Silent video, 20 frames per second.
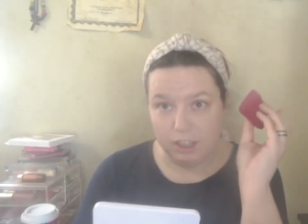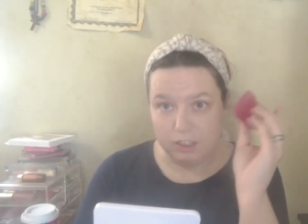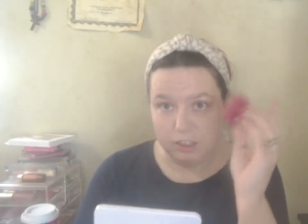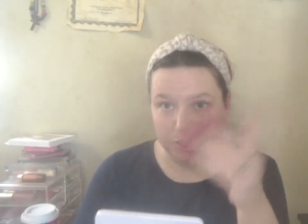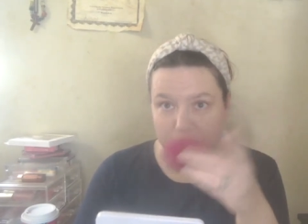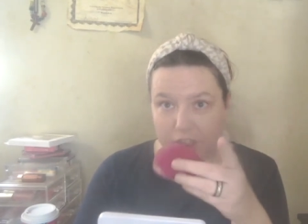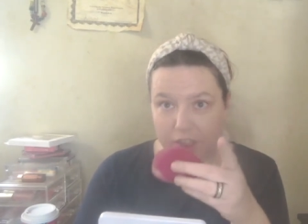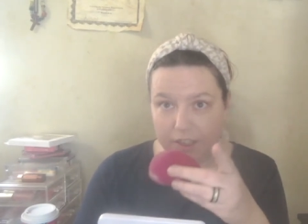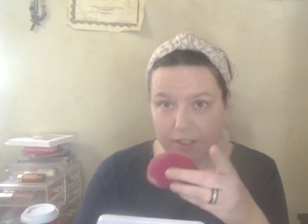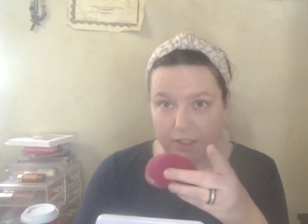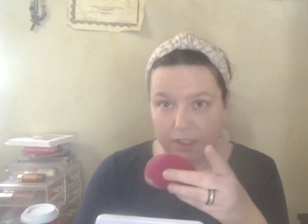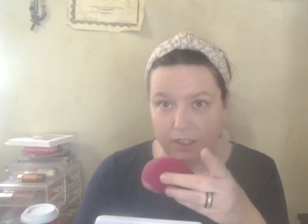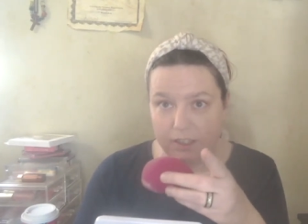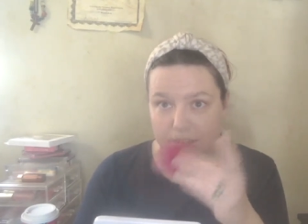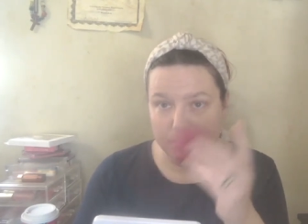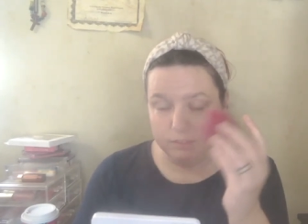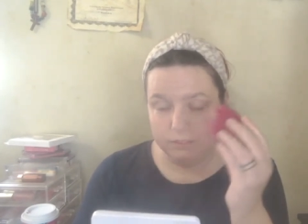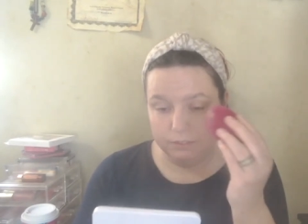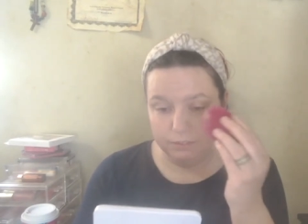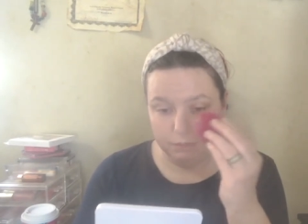check
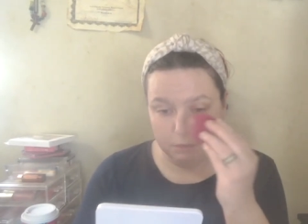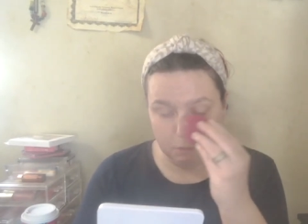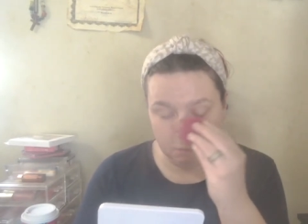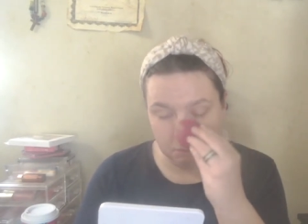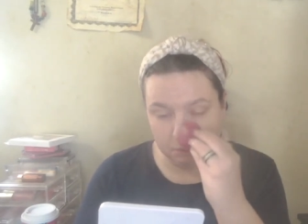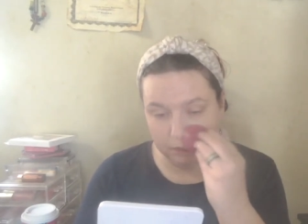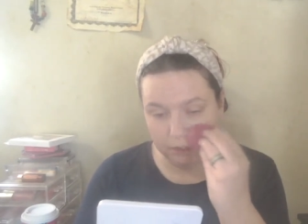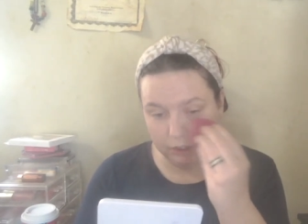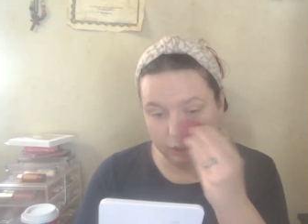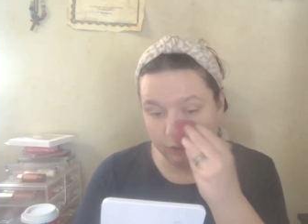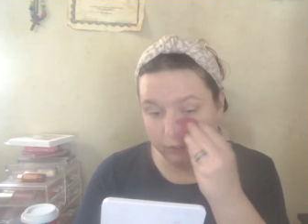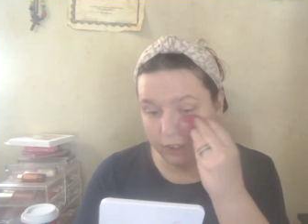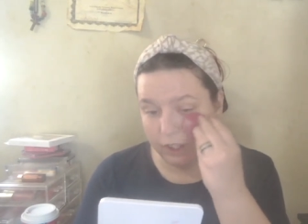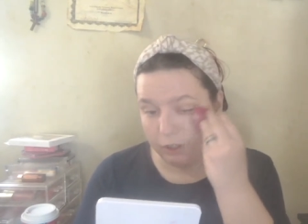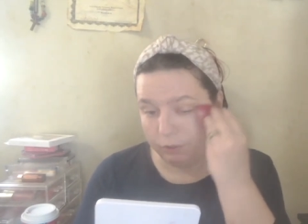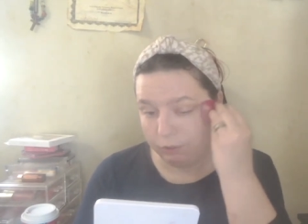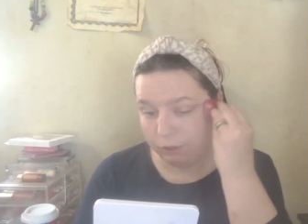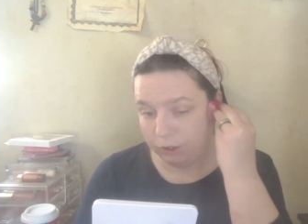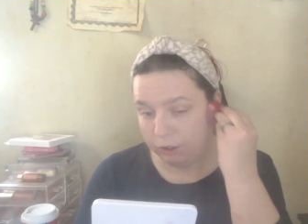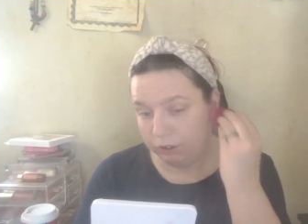that below.
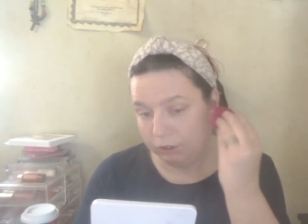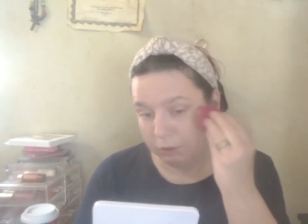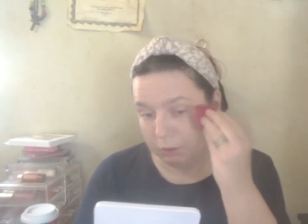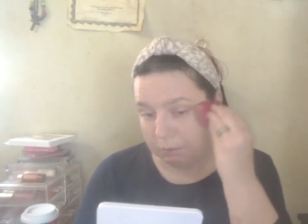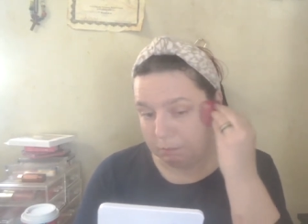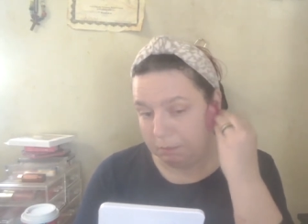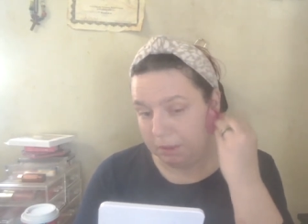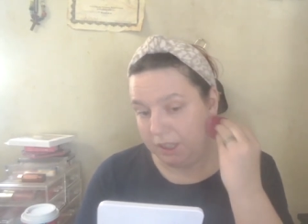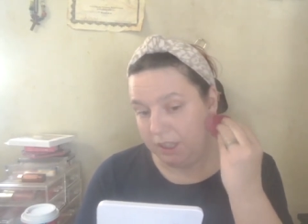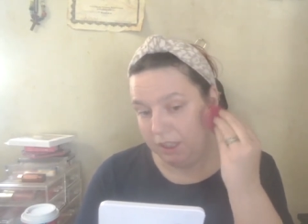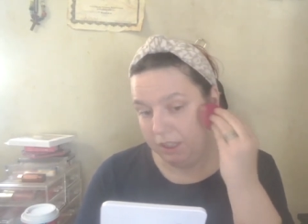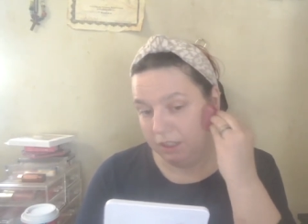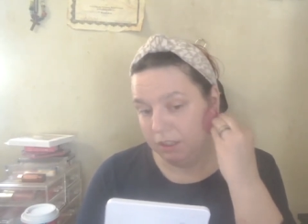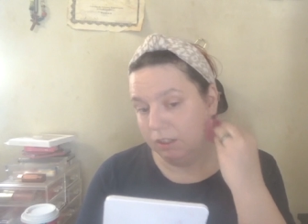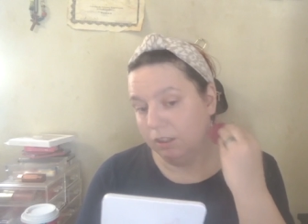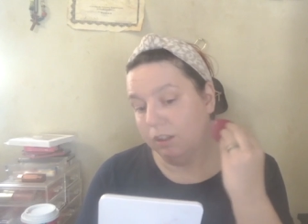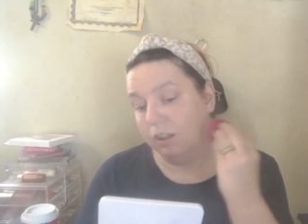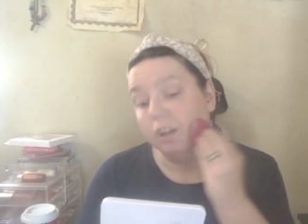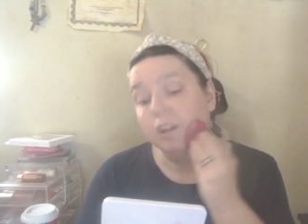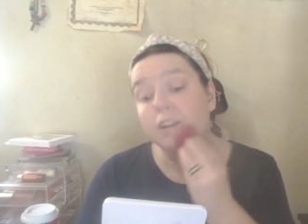That will be
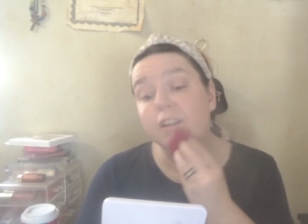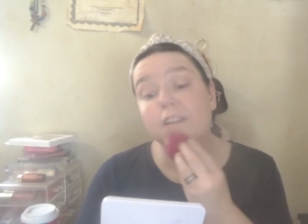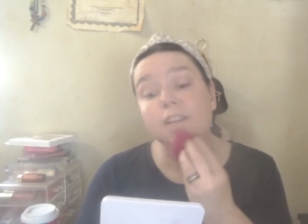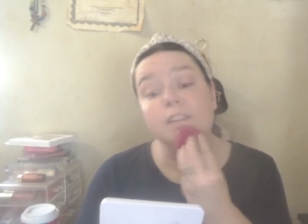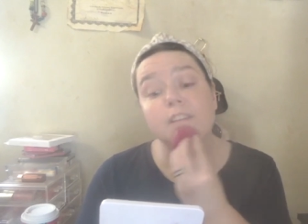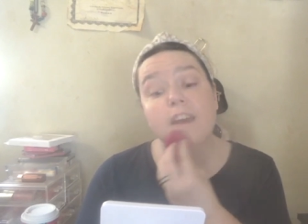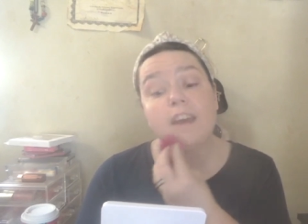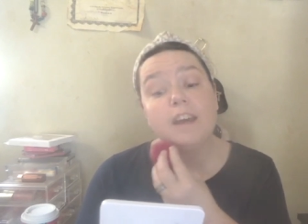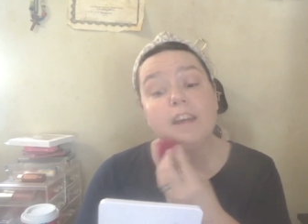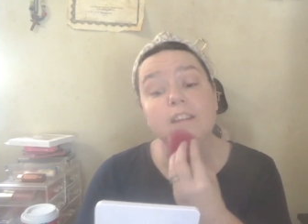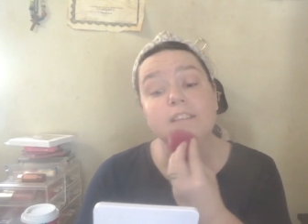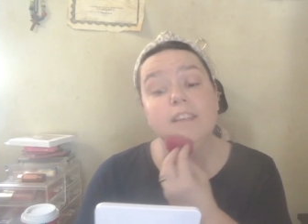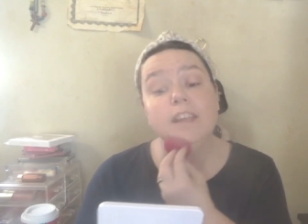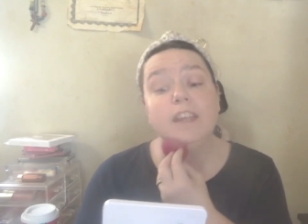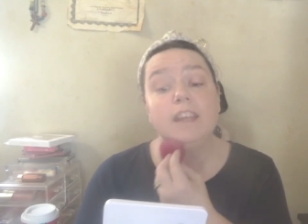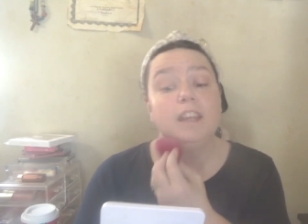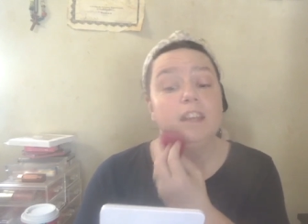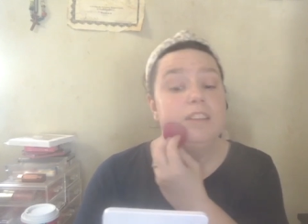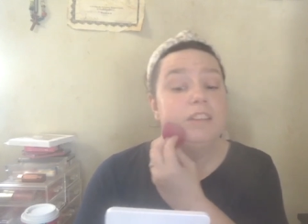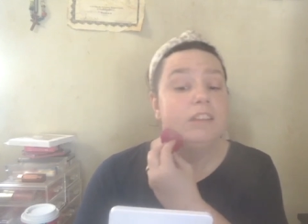on that
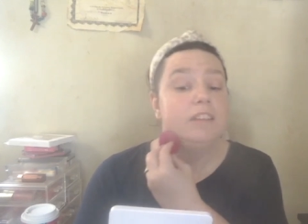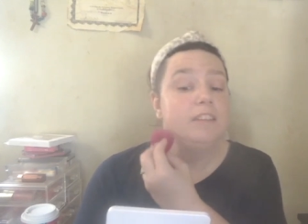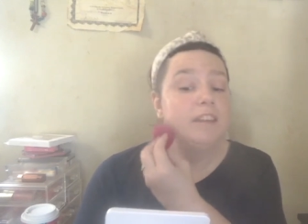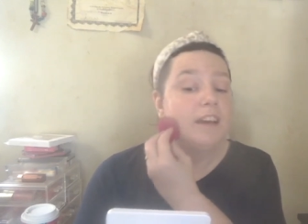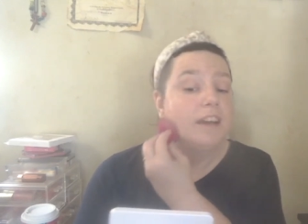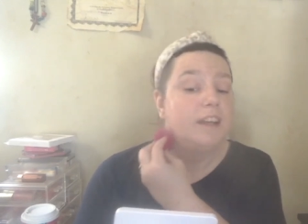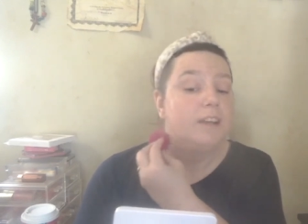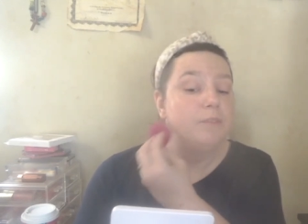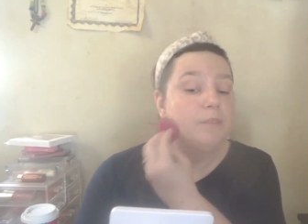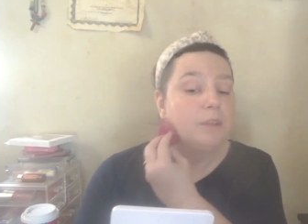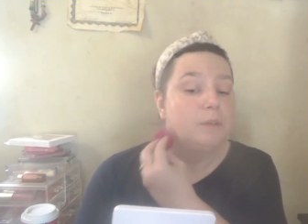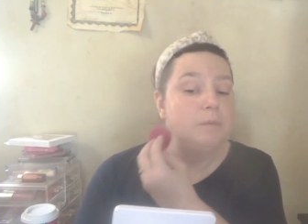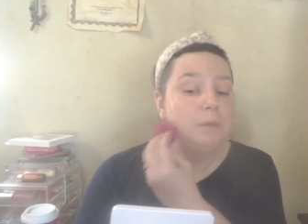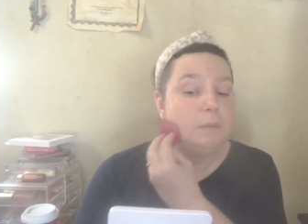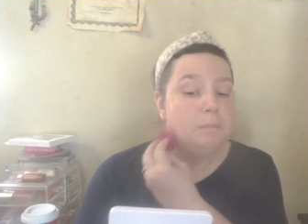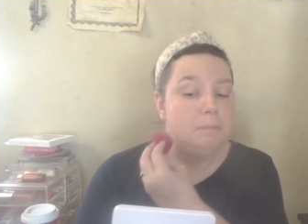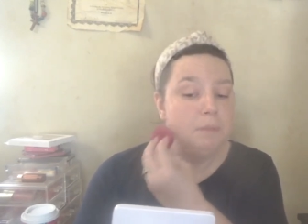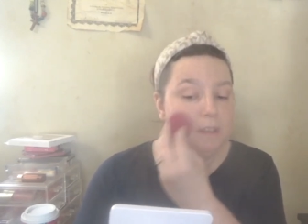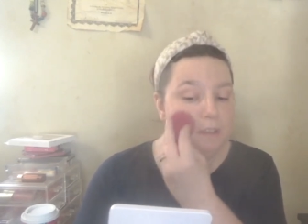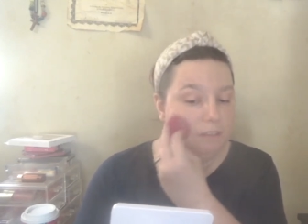day since I am going to
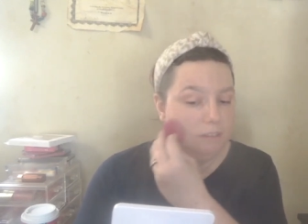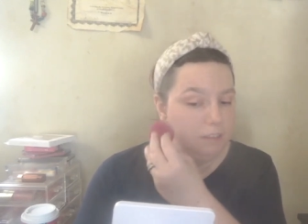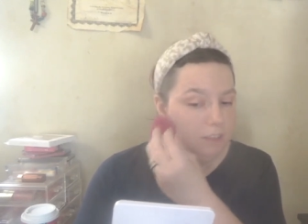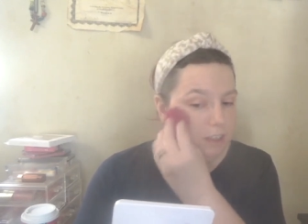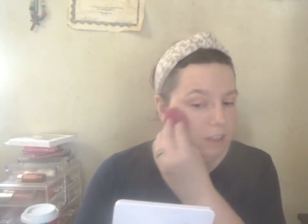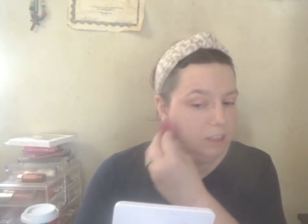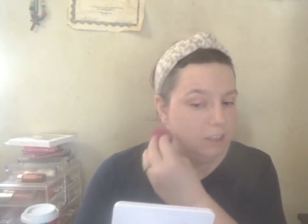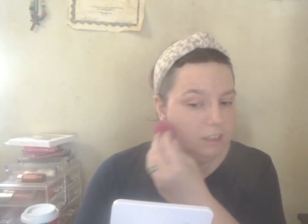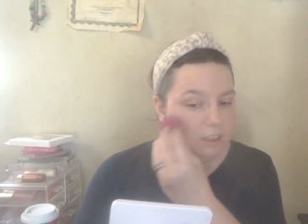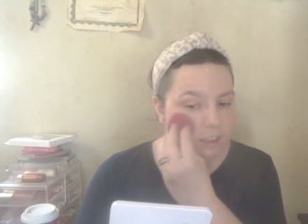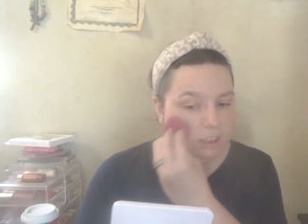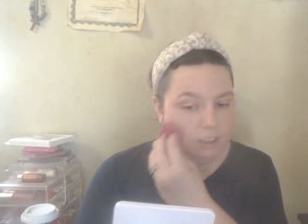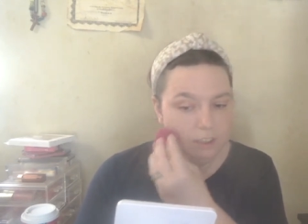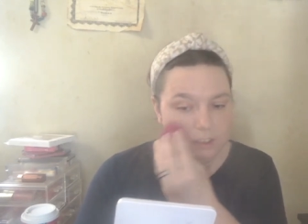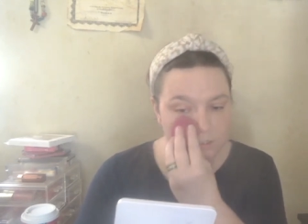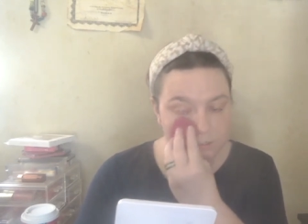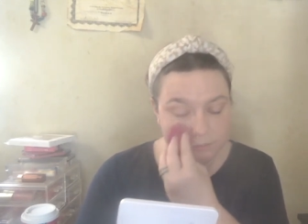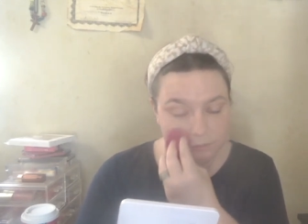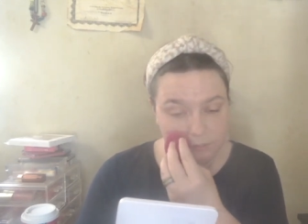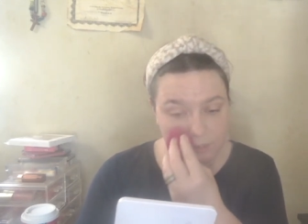be busy
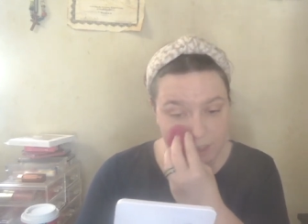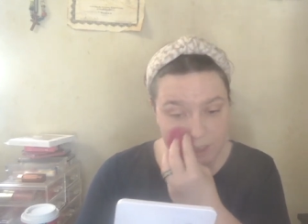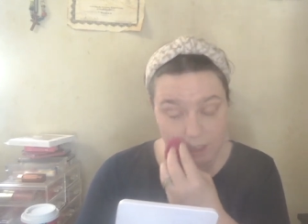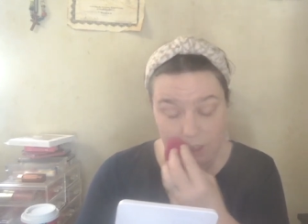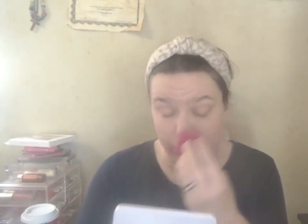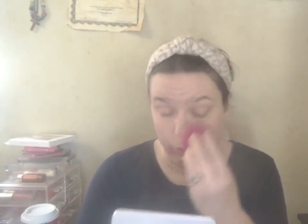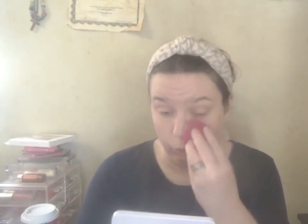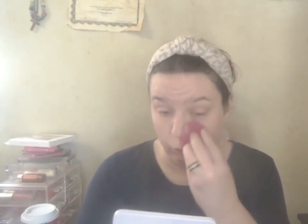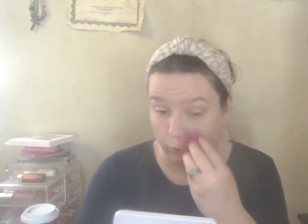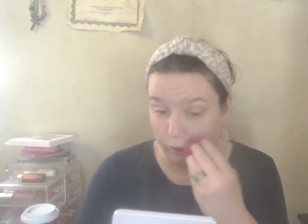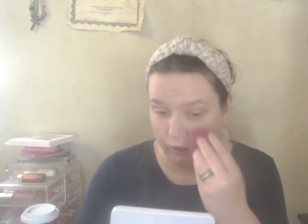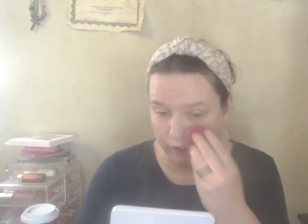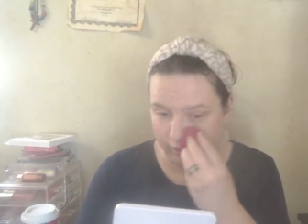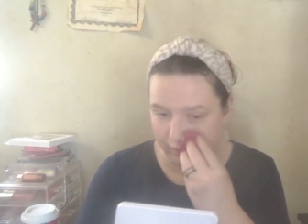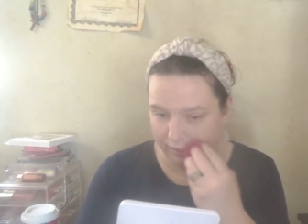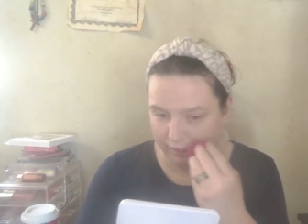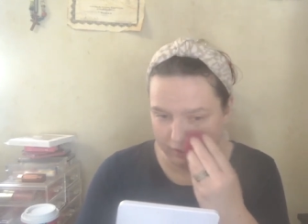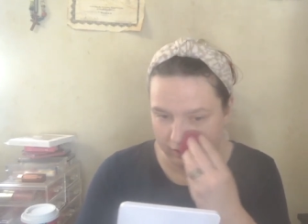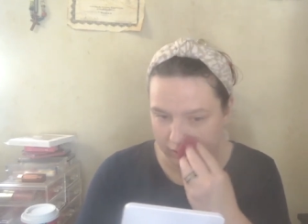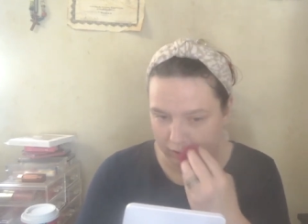and work
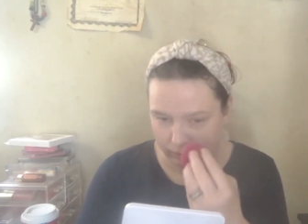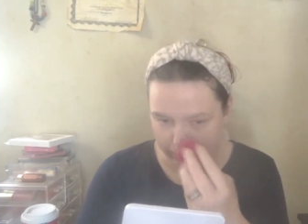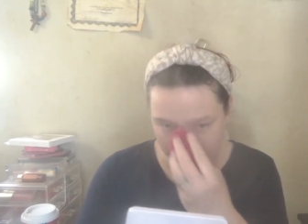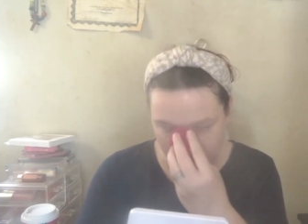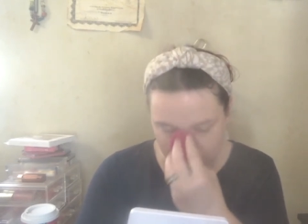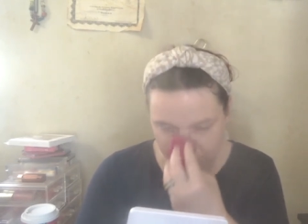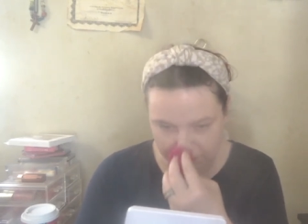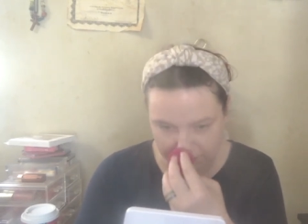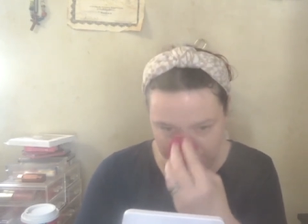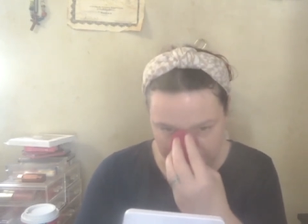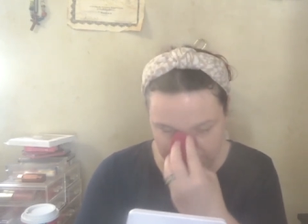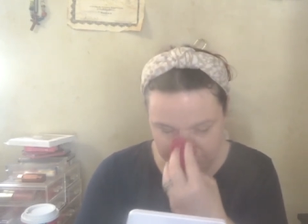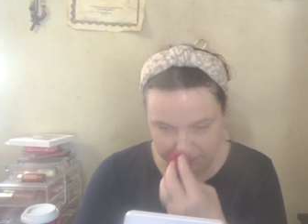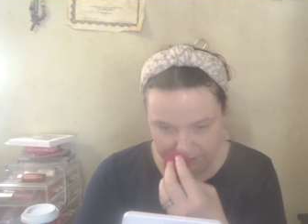the day for.